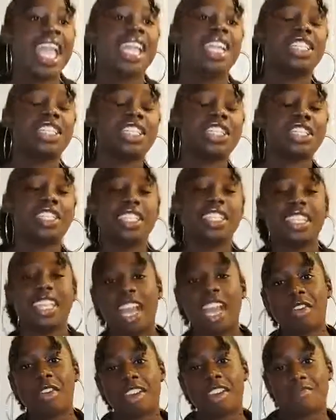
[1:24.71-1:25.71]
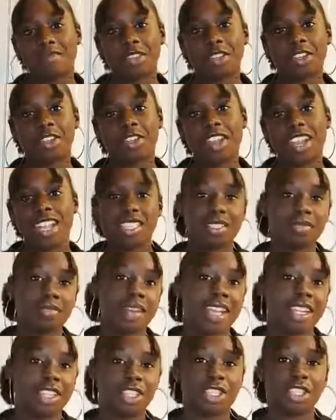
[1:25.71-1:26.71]
and just see how I've progressed,
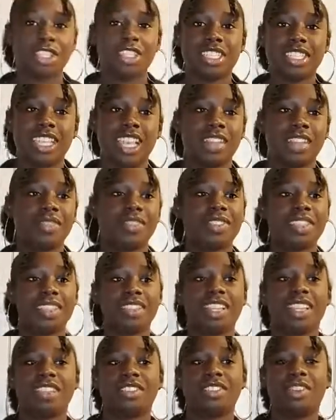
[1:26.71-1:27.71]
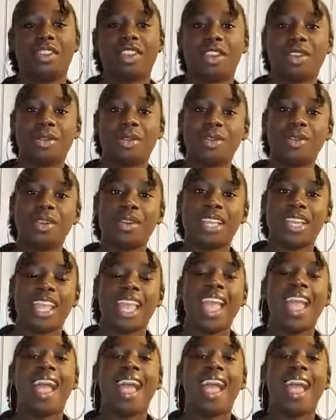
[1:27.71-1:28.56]
my journey, everything that's gone on.